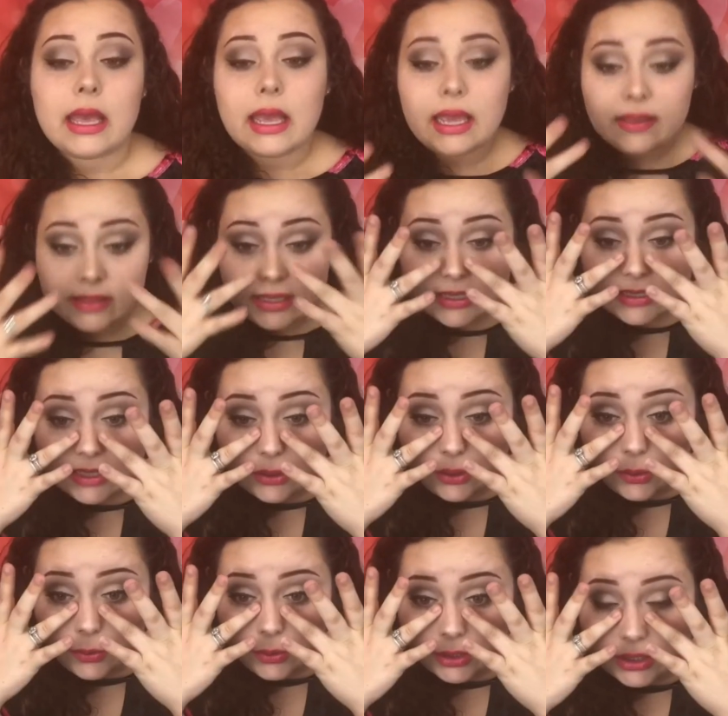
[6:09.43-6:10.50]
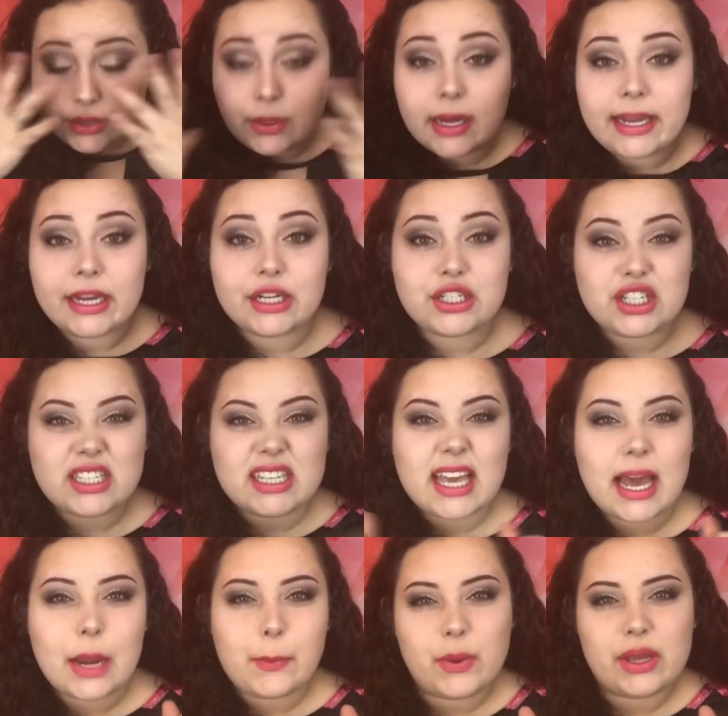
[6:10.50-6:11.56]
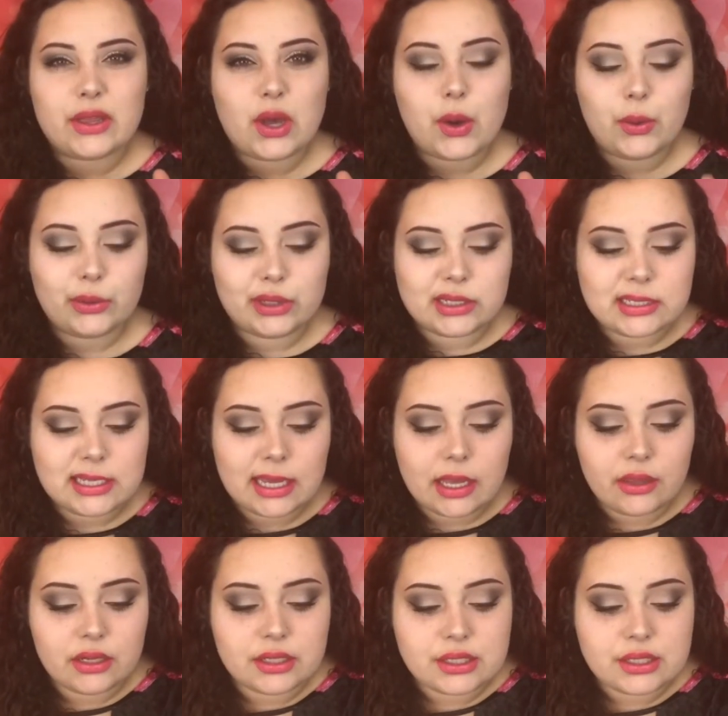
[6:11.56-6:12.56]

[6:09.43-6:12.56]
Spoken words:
in these inner corners right here just to kind of bring the whole look together.